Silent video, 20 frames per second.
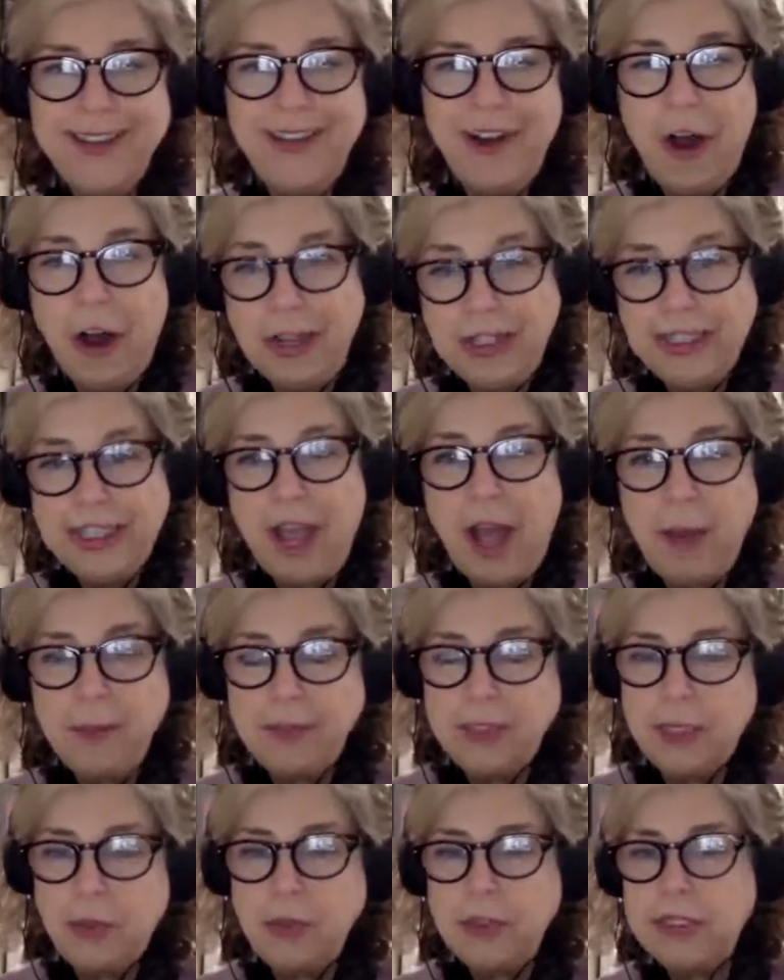on top.
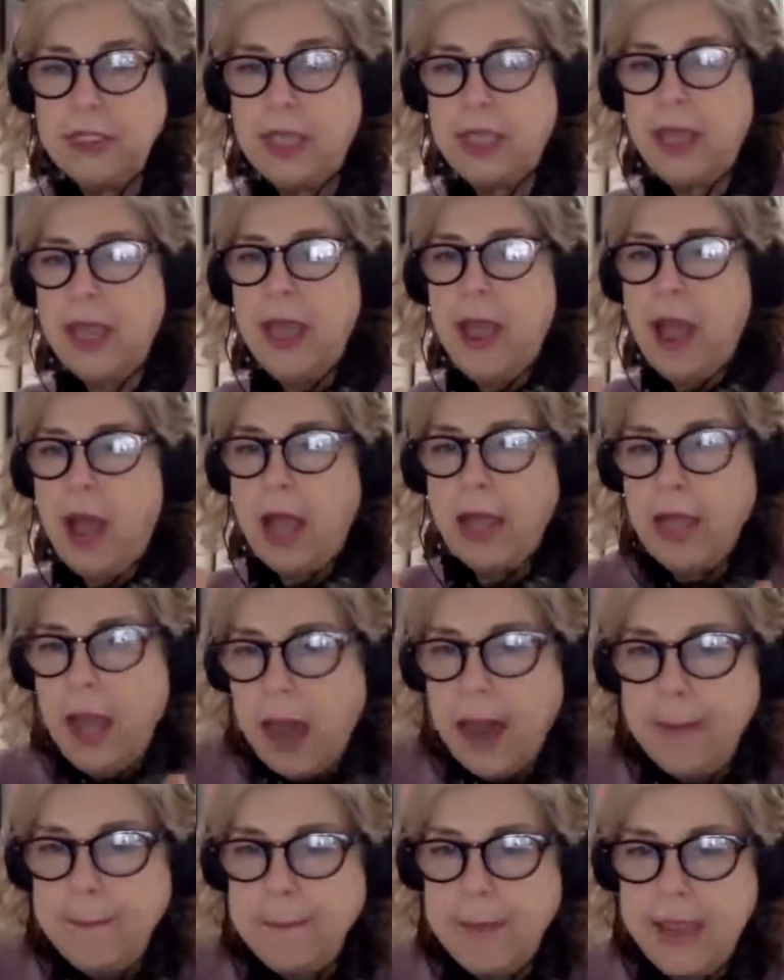So it's like, I got
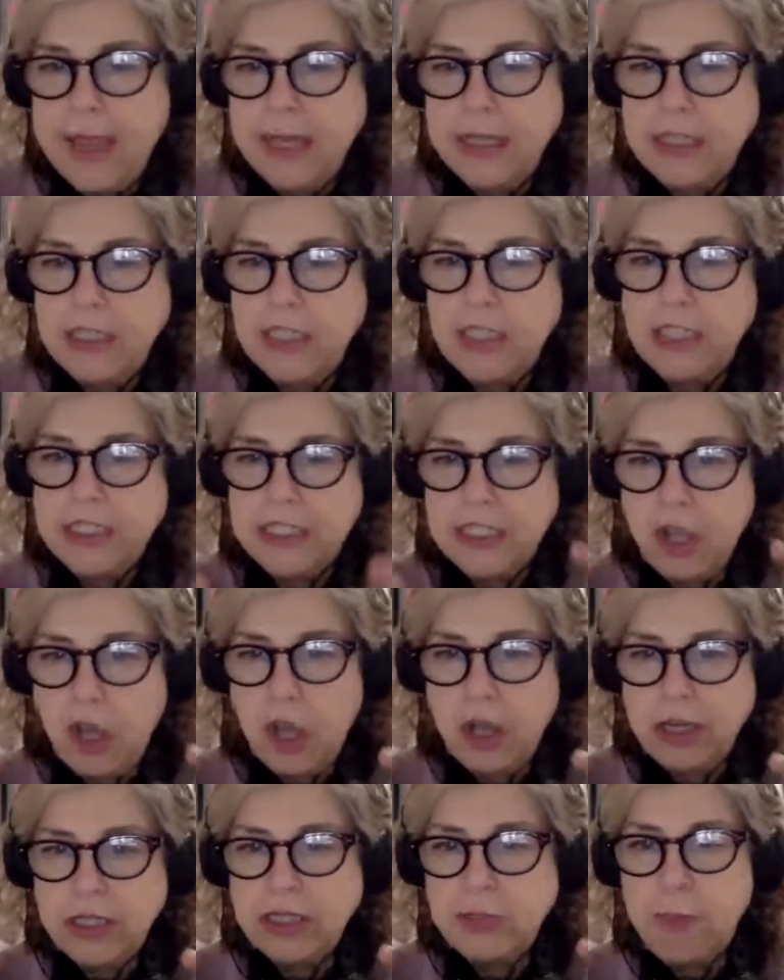it managed as
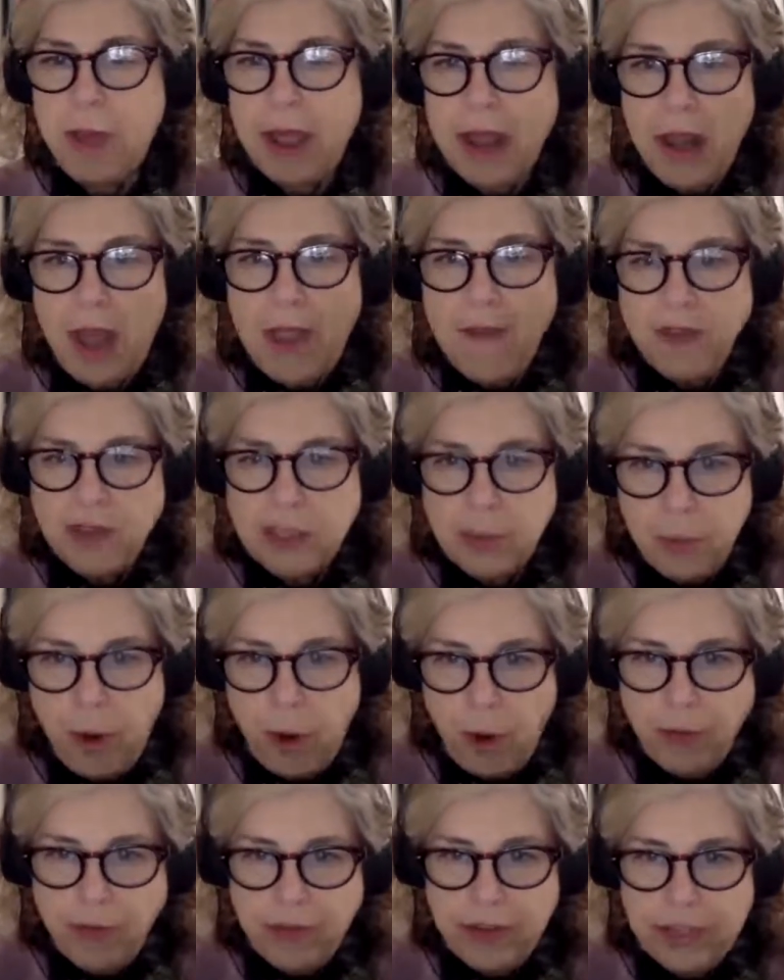long as my life is
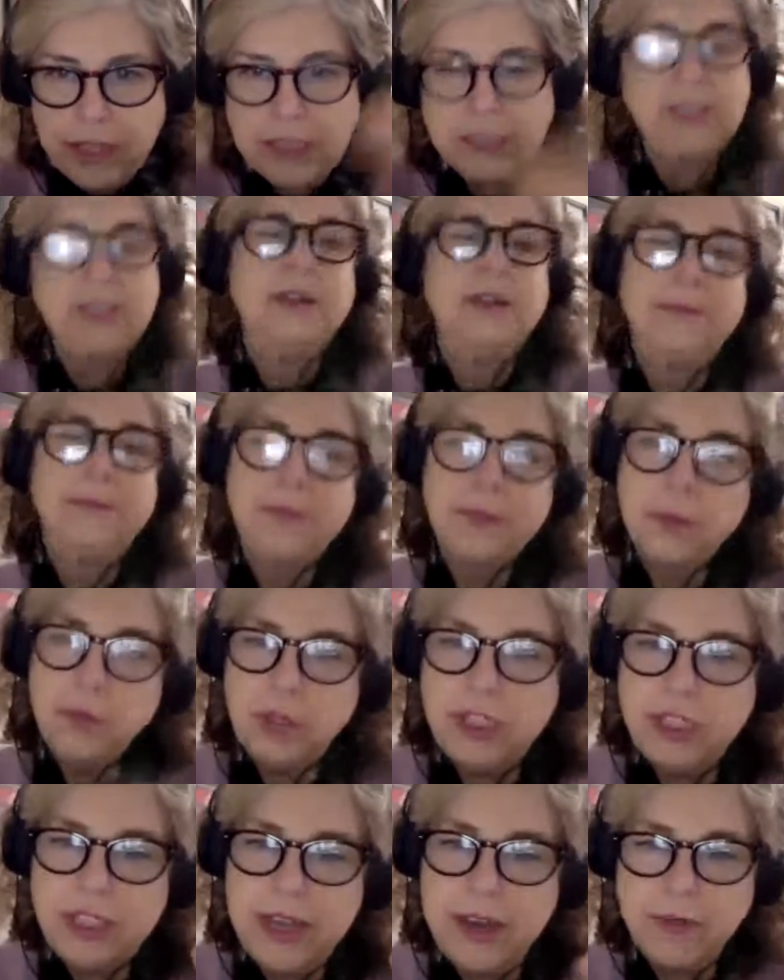perfect,
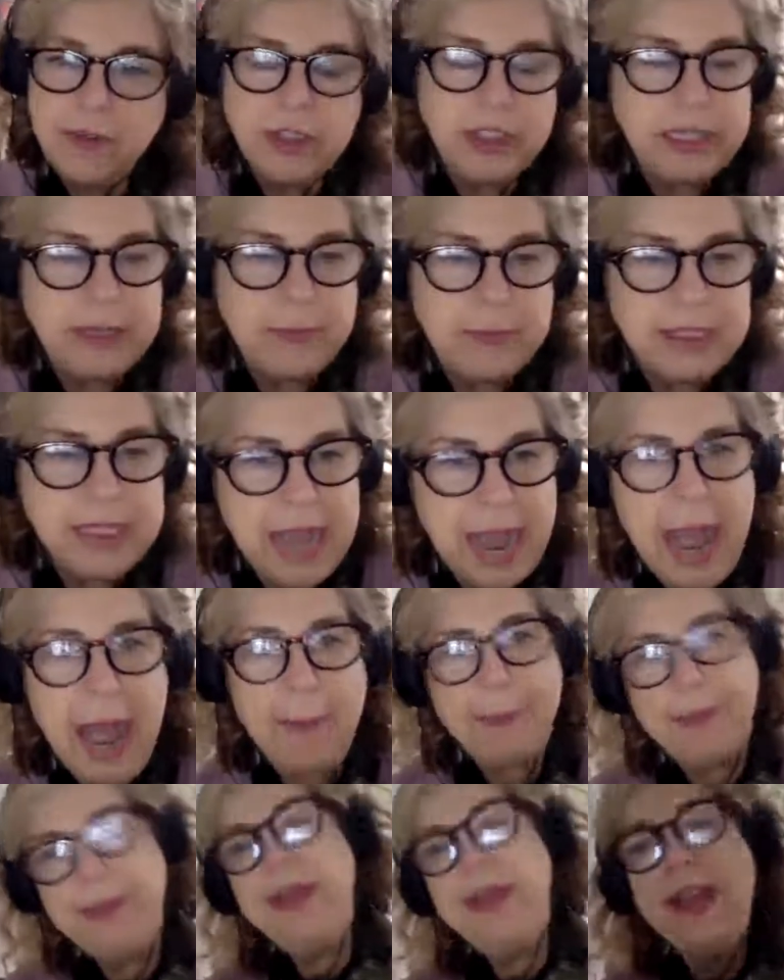which never seems to
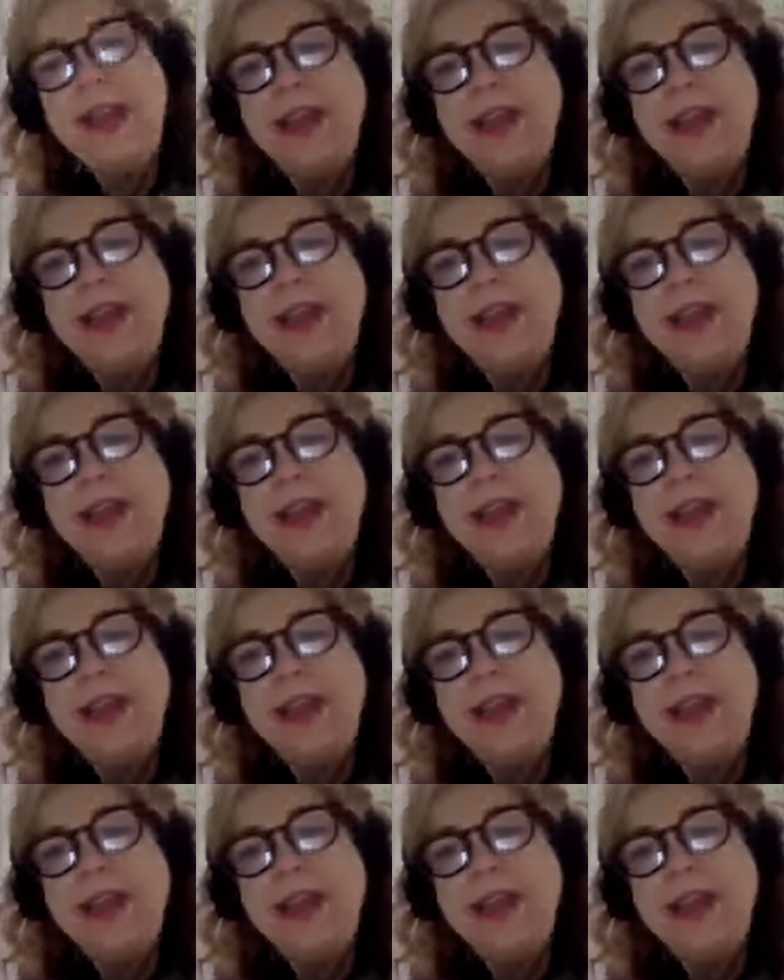happen.